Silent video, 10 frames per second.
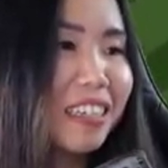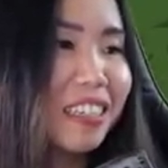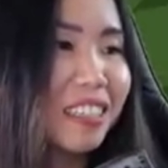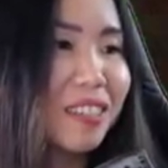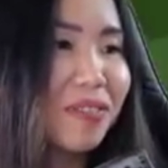
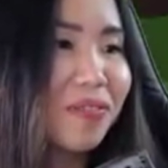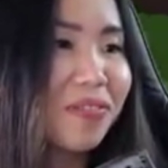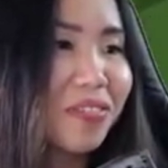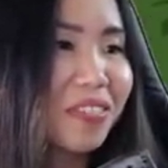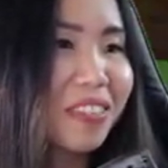Hey,
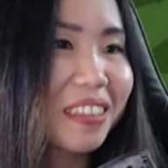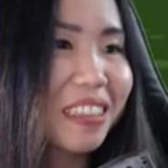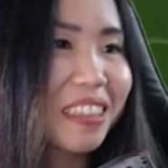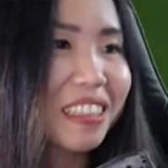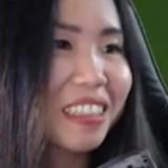who burned me
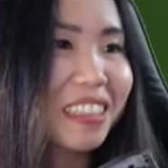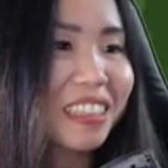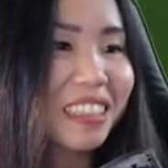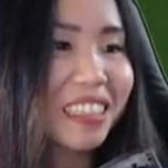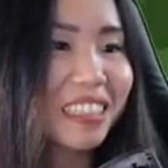like
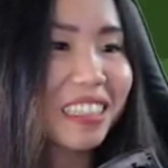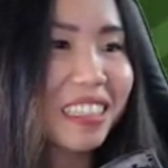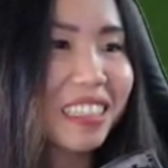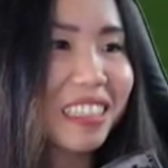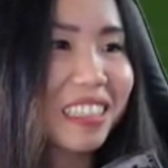that? Was it
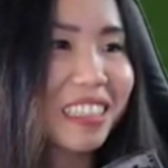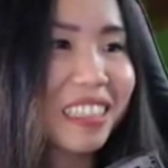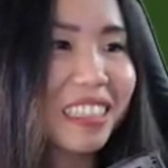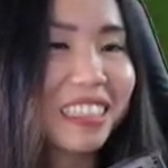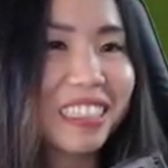KCB?